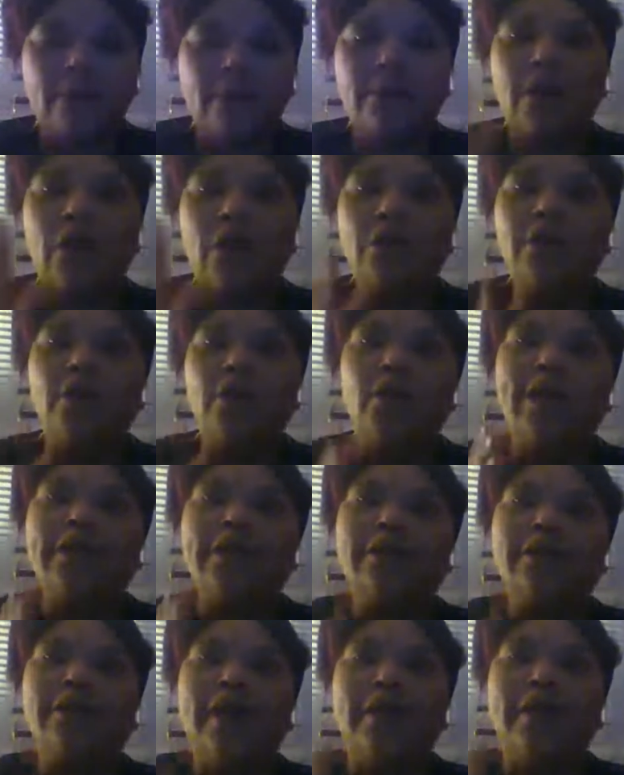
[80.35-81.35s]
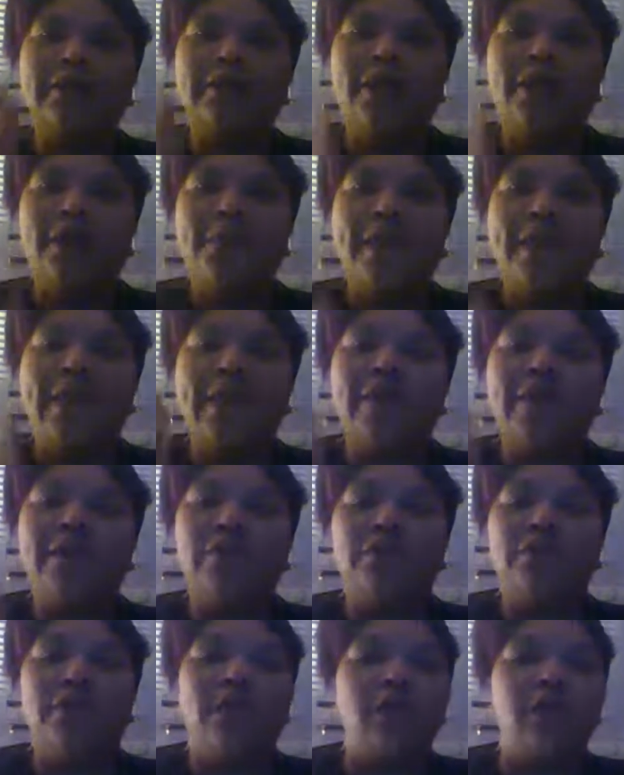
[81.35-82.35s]
The only reason that I started making these
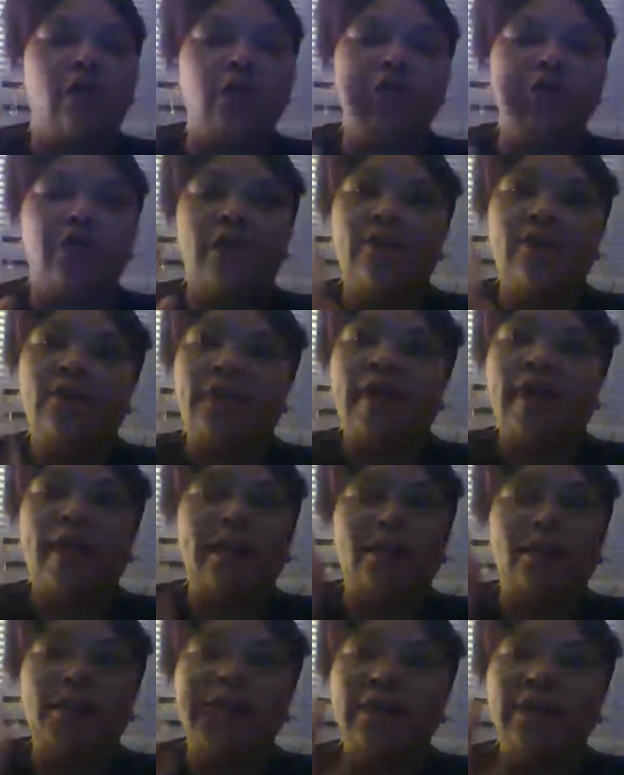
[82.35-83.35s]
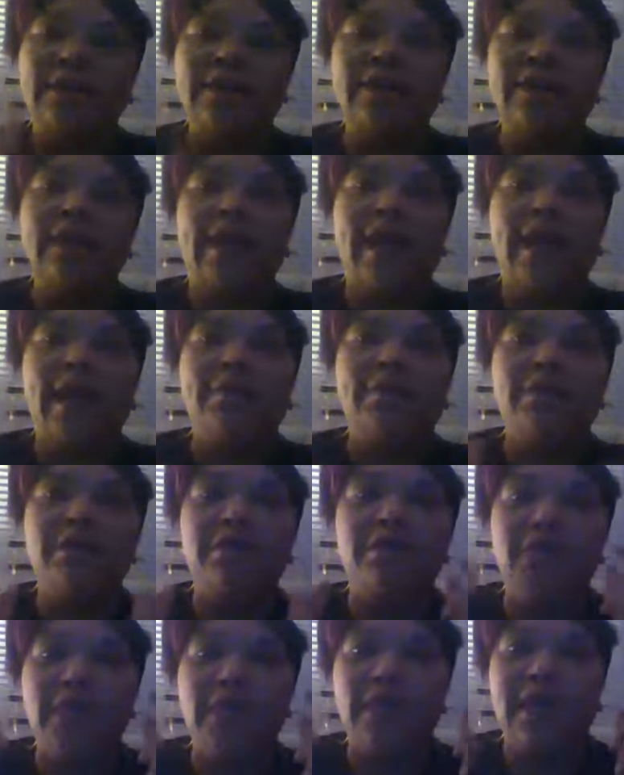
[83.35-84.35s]
videos online is because he came to
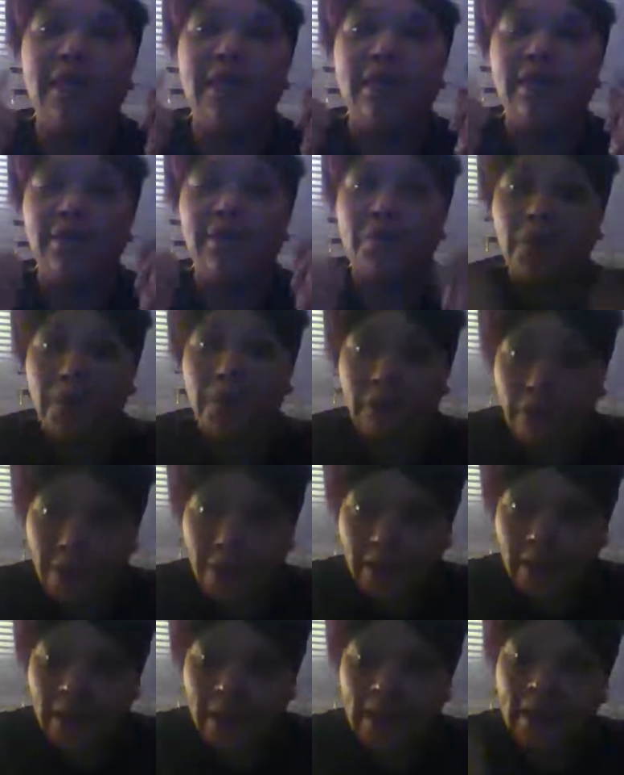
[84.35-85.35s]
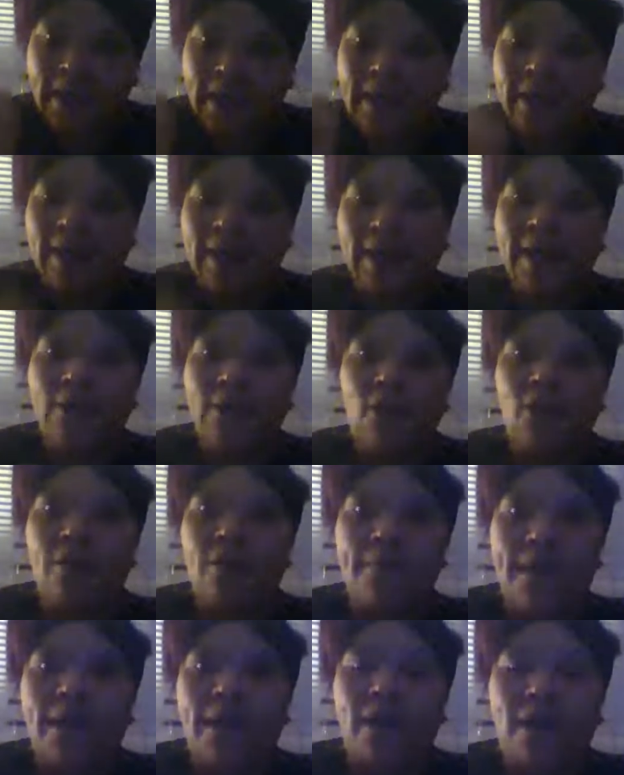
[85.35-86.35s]
me in the spirit and laid
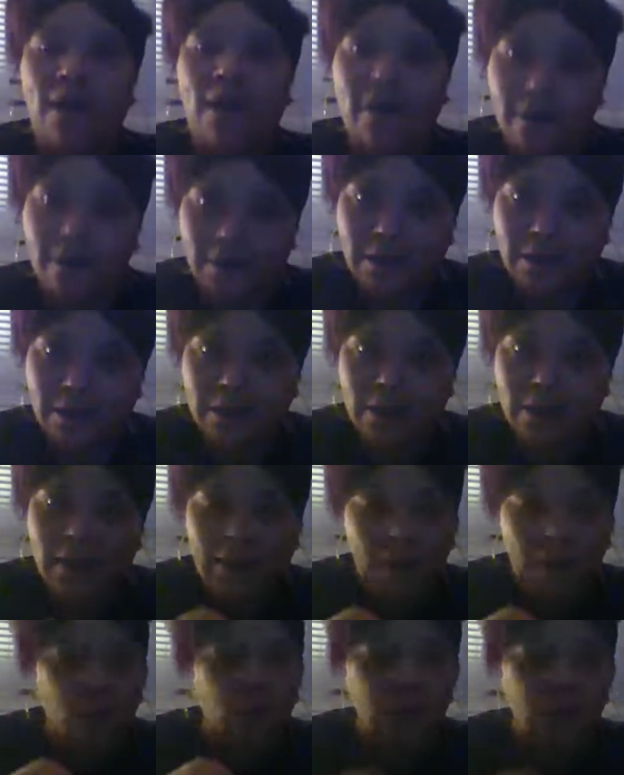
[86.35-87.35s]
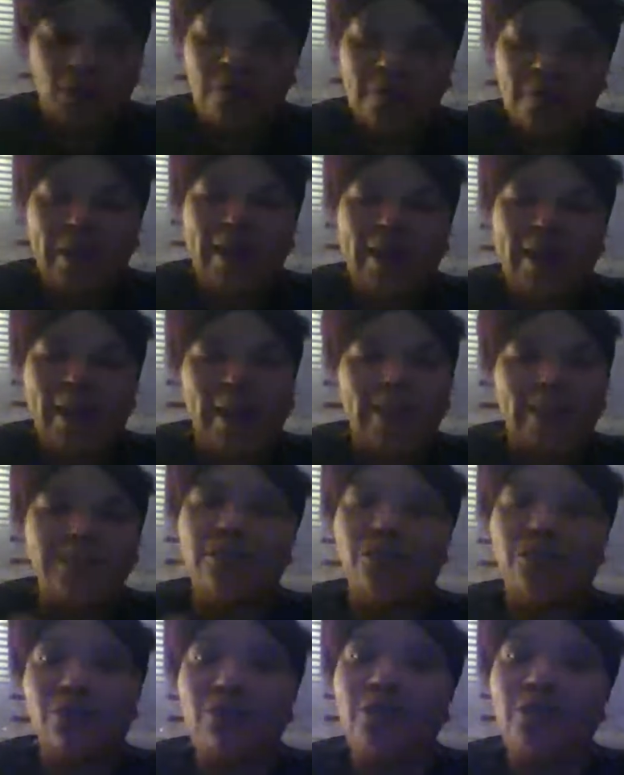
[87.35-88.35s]
on my heart and was on my ass
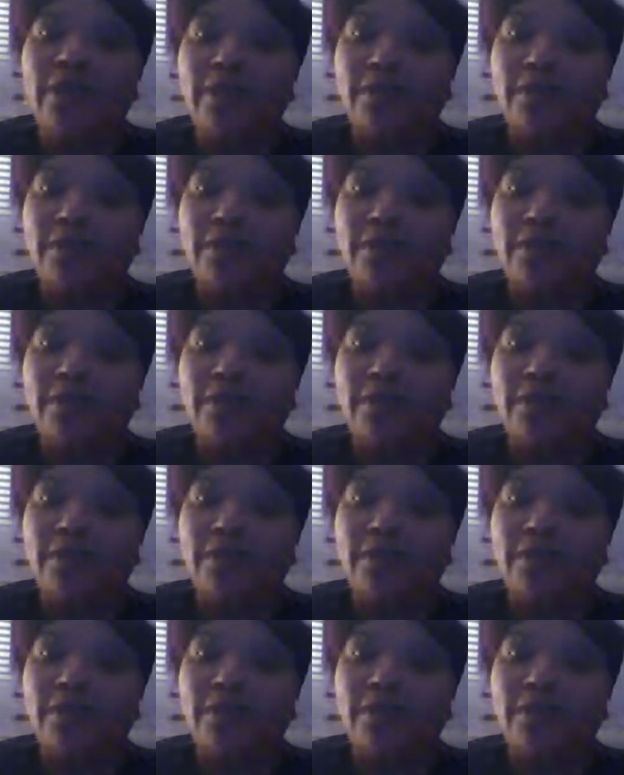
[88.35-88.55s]
to do it.